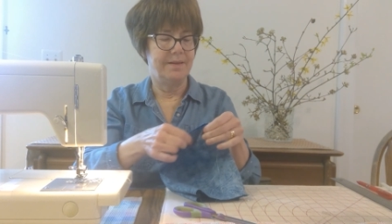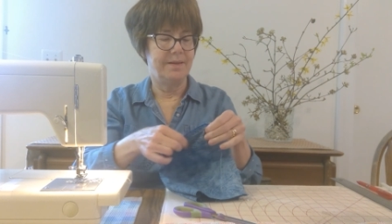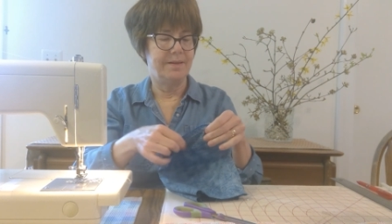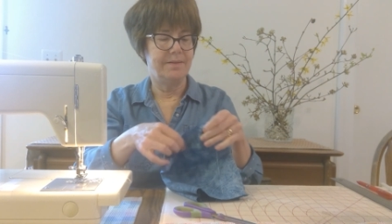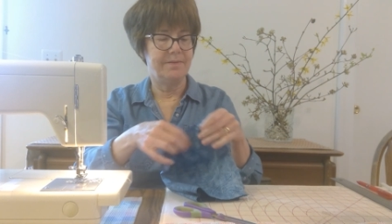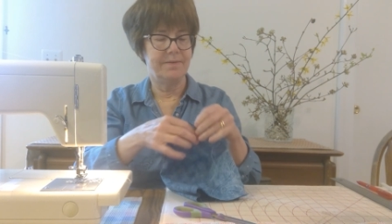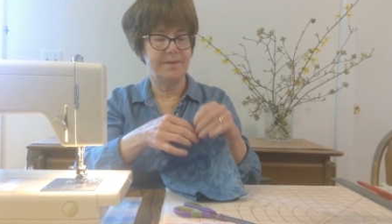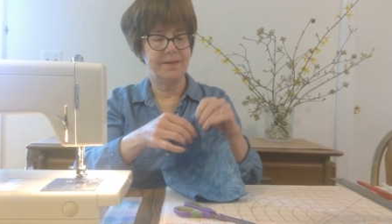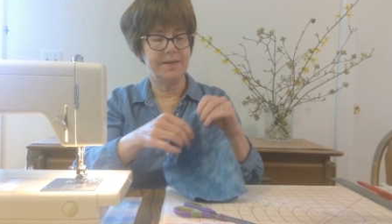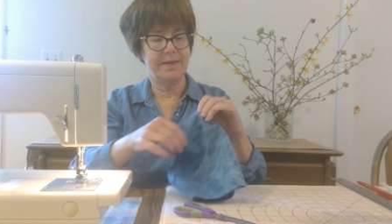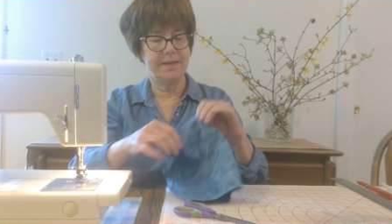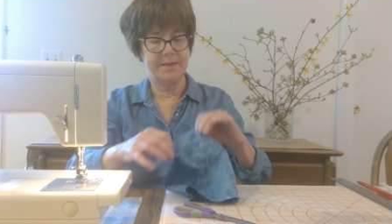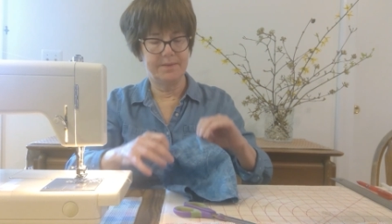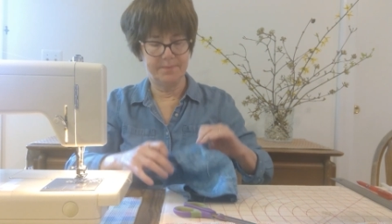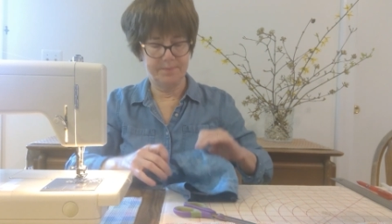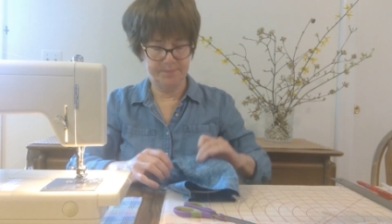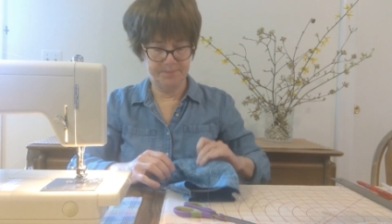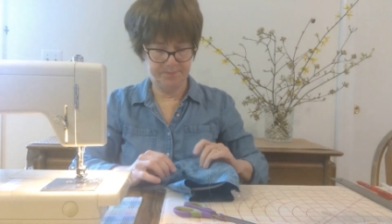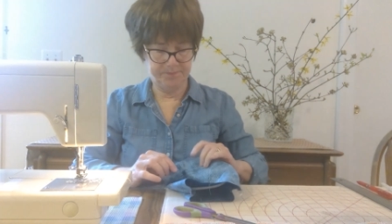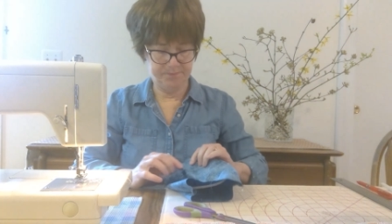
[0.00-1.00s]
All right,
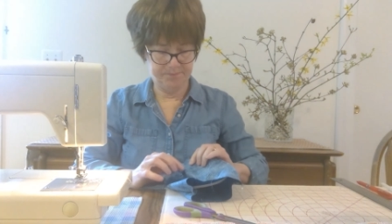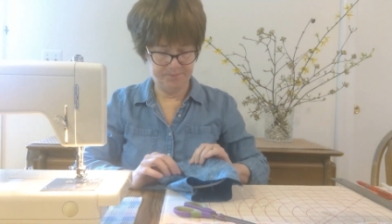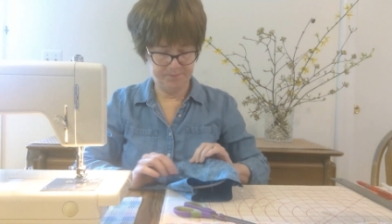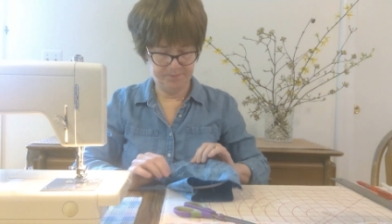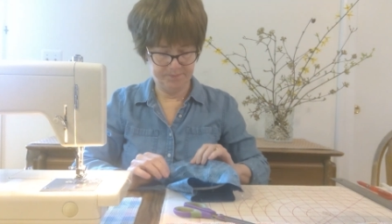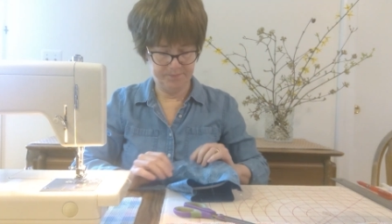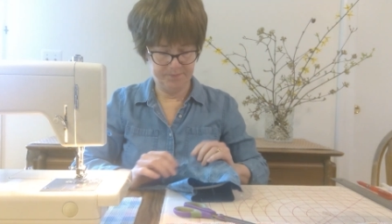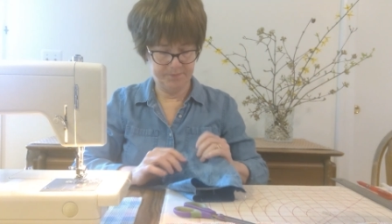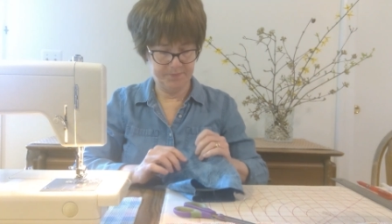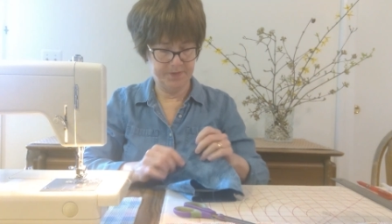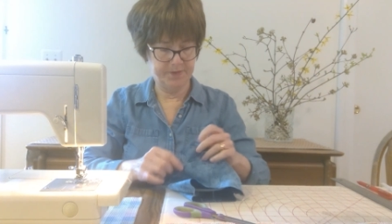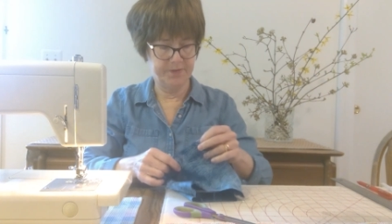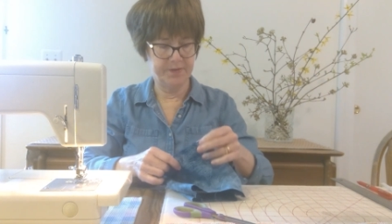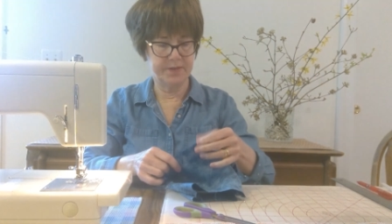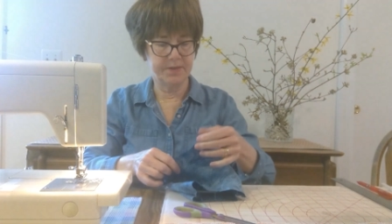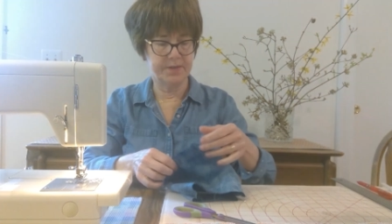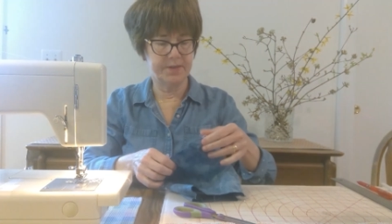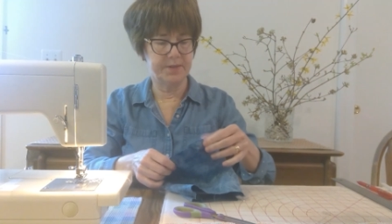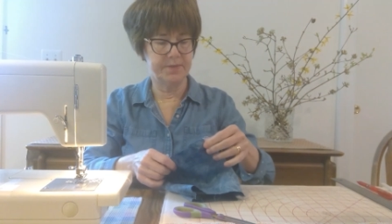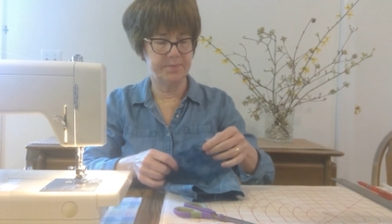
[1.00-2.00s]
very
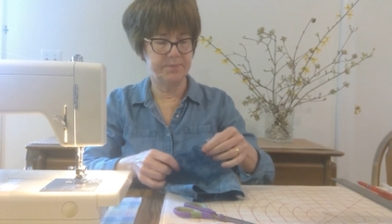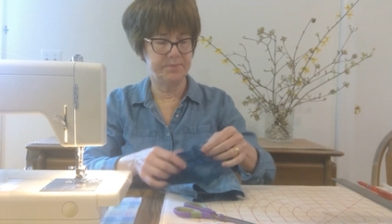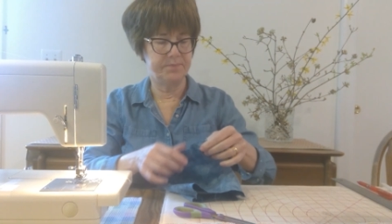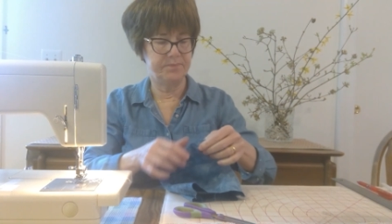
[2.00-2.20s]
good.